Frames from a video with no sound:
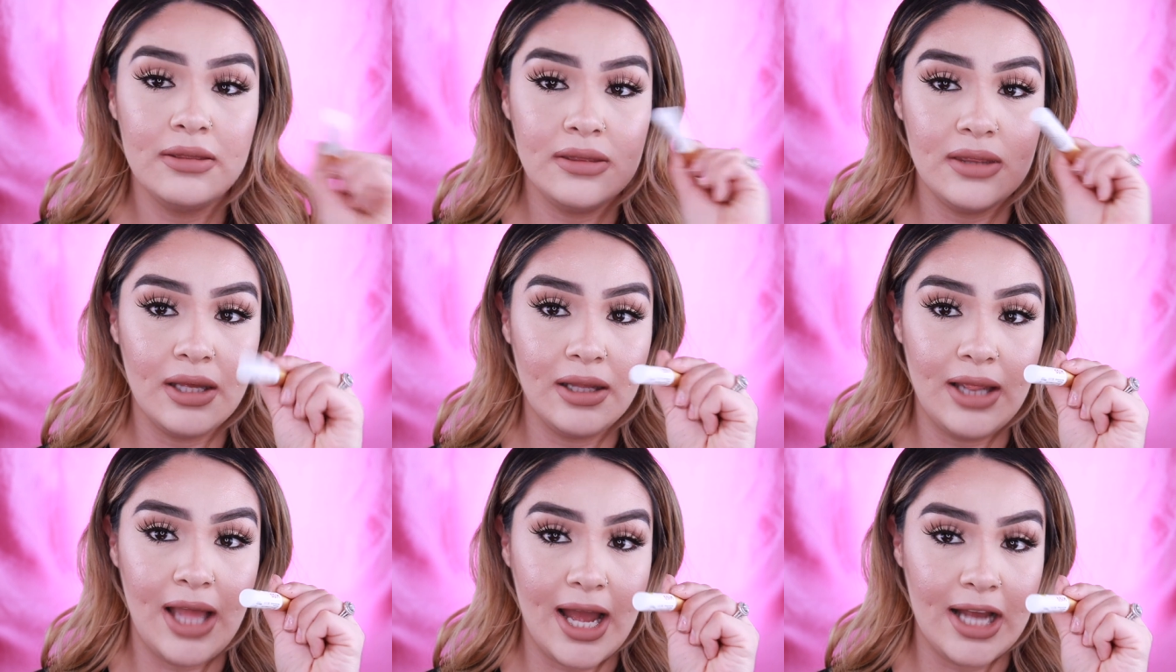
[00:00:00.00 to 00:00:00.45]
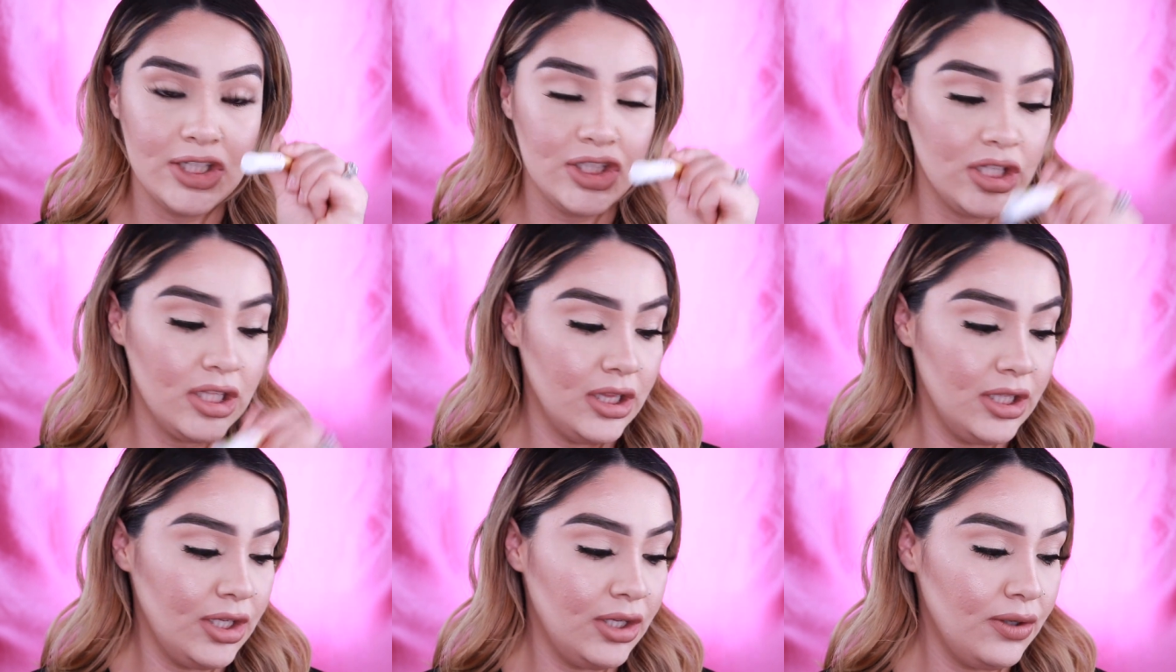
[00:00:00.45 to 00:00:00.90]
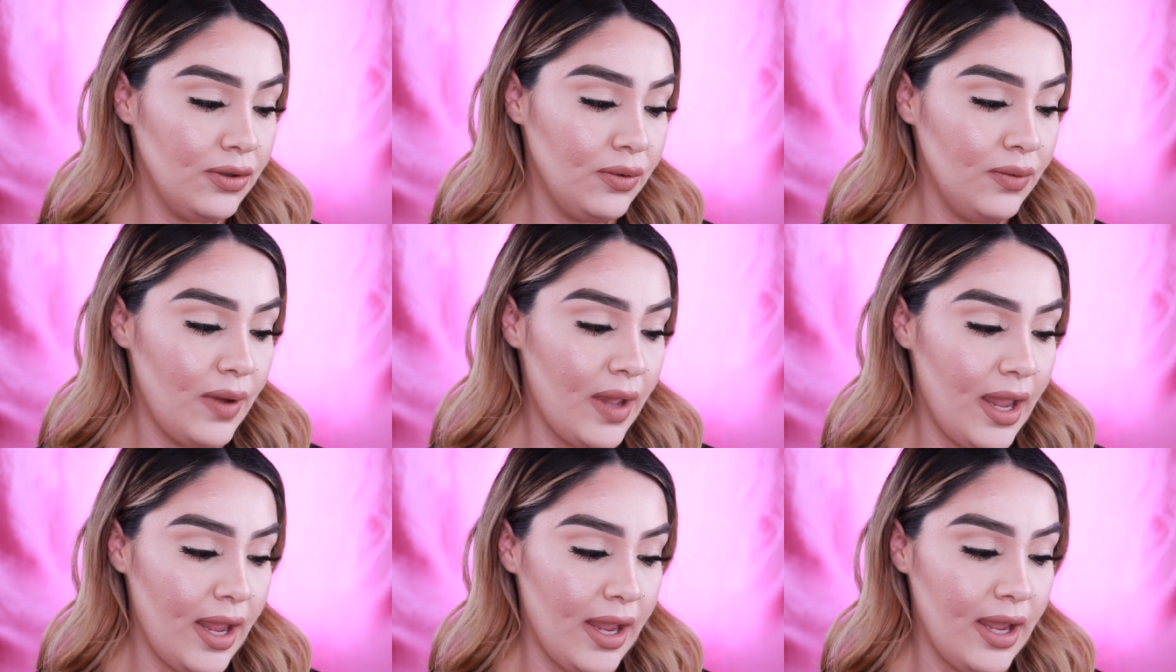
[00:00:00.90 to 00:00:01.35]
the lash
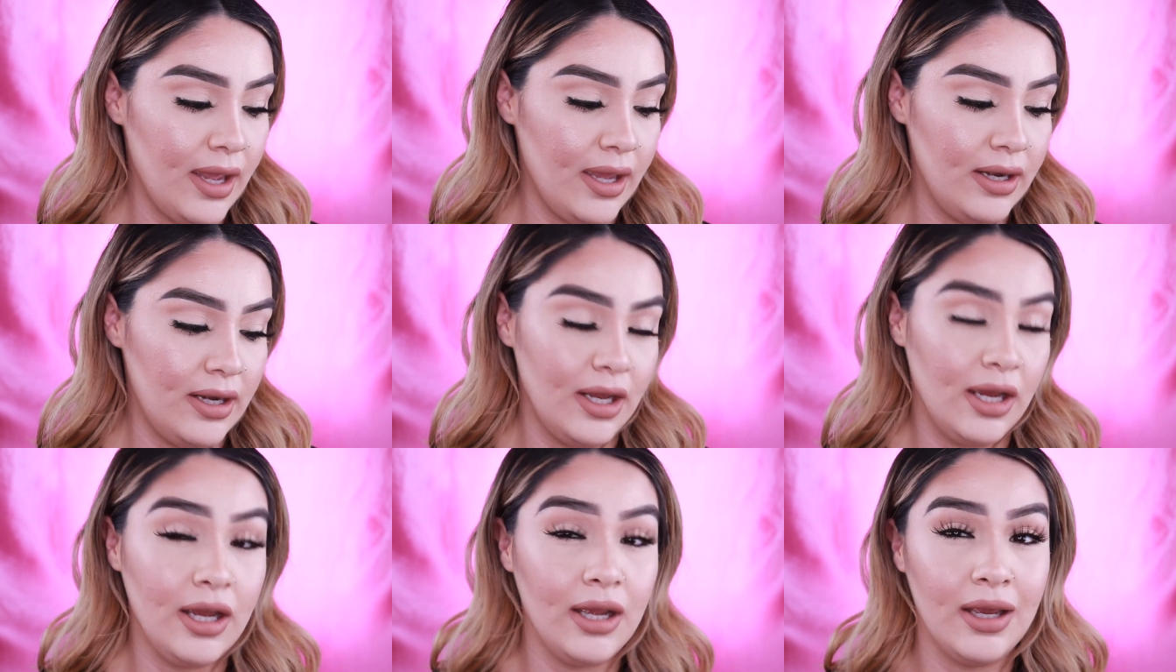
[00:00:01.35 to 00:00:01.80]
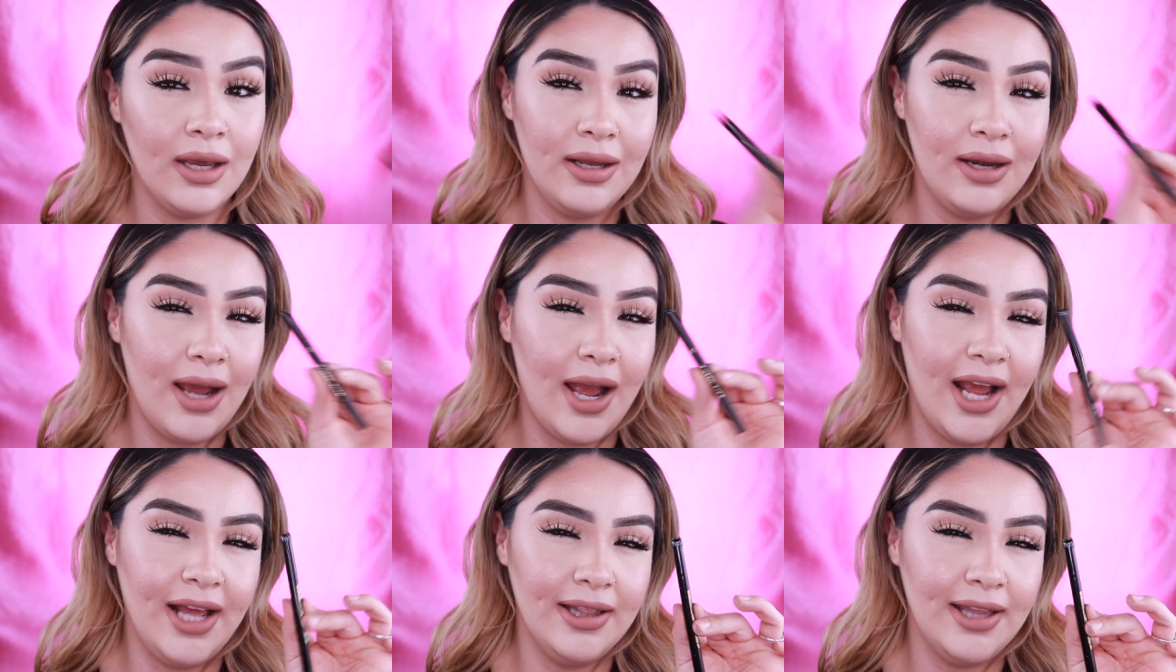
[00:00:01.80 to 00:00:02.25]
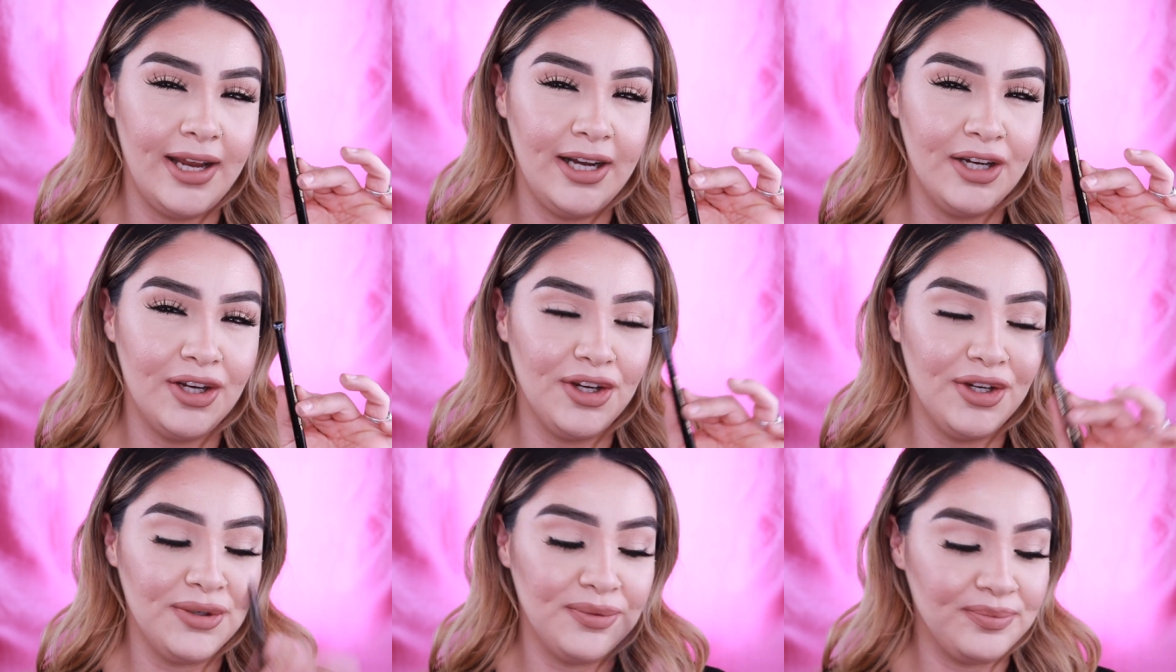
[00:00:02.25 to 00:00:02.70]
glue, and a good
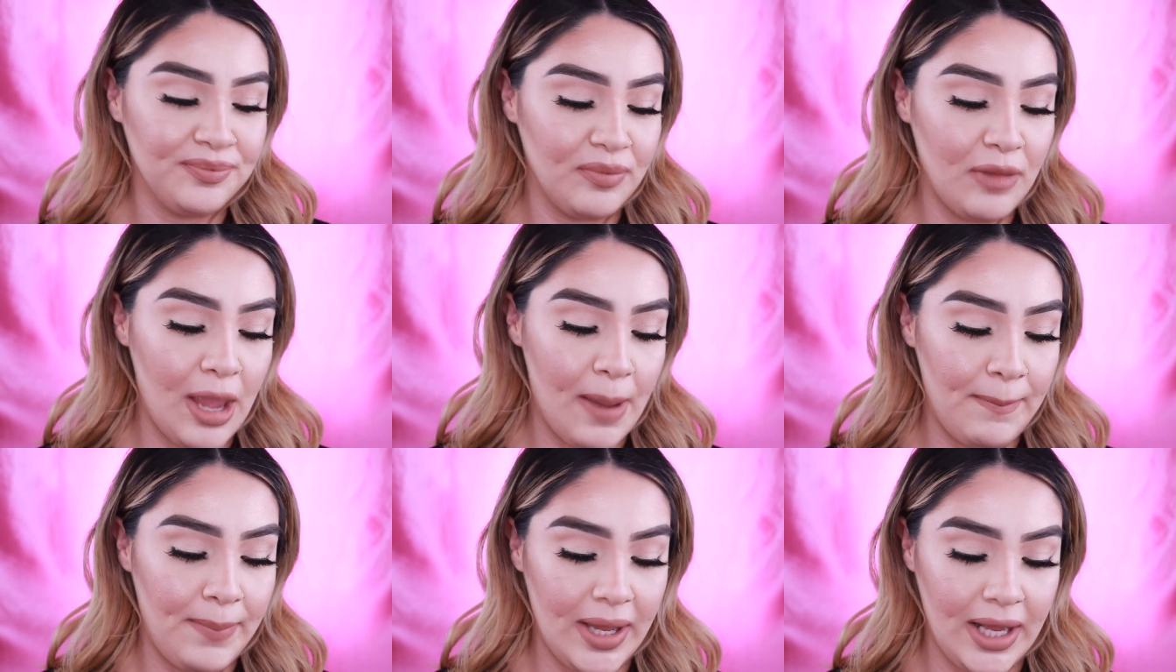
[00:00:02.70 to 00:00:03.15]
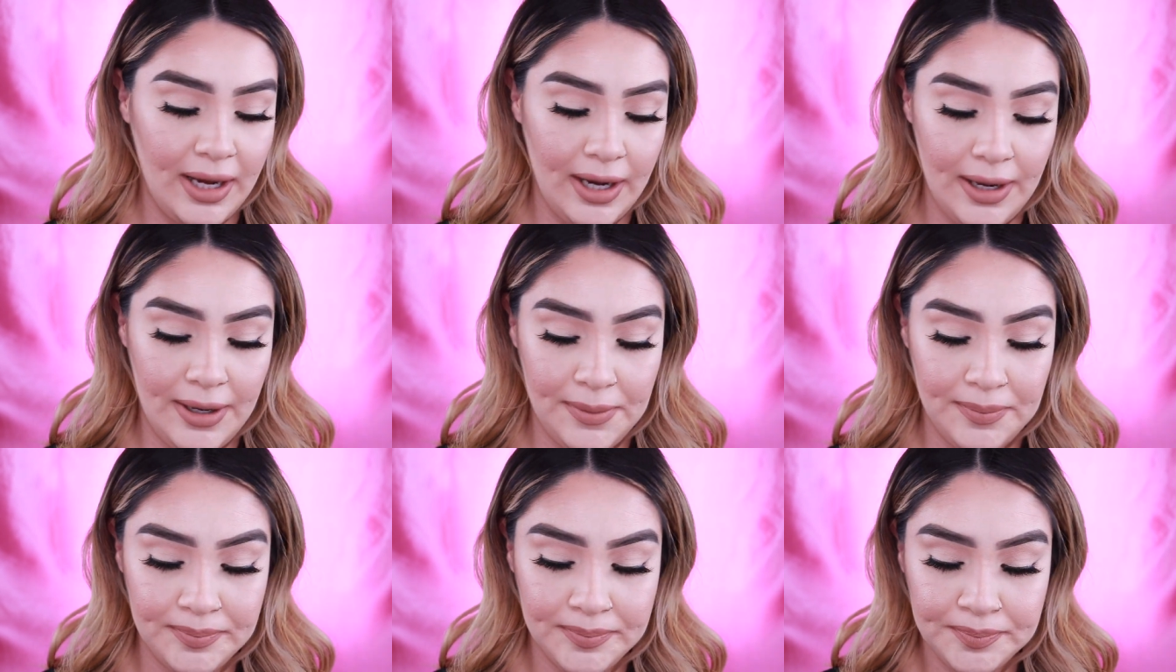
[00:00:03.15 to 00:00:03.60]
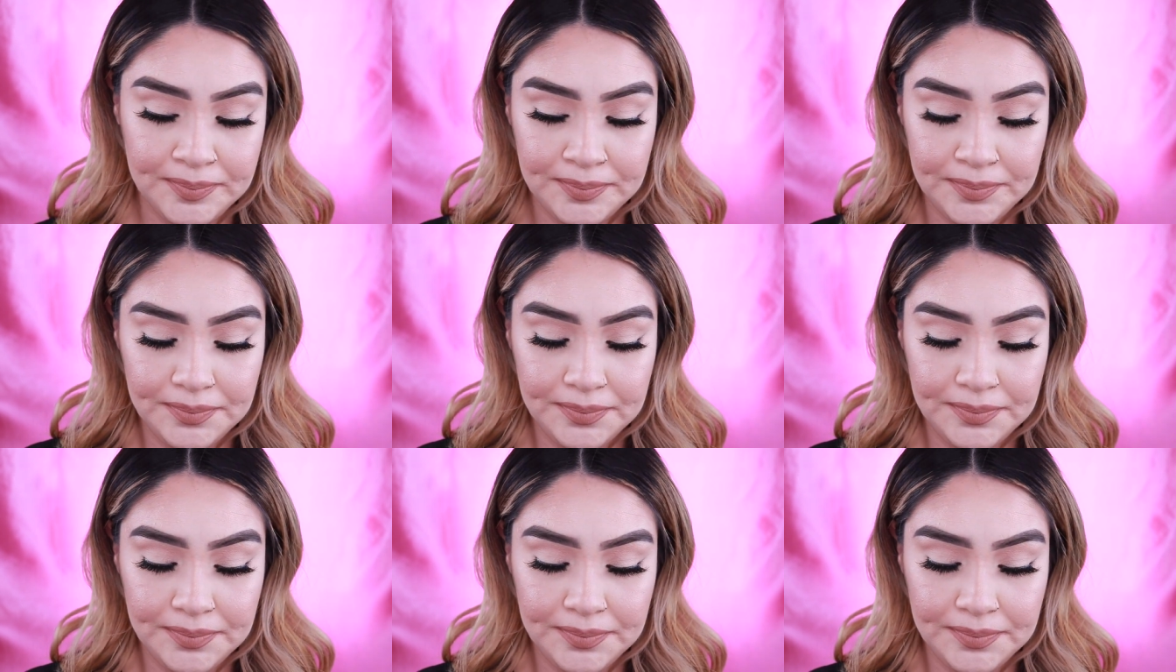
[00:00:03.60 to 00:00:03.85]
eyeliner. But um,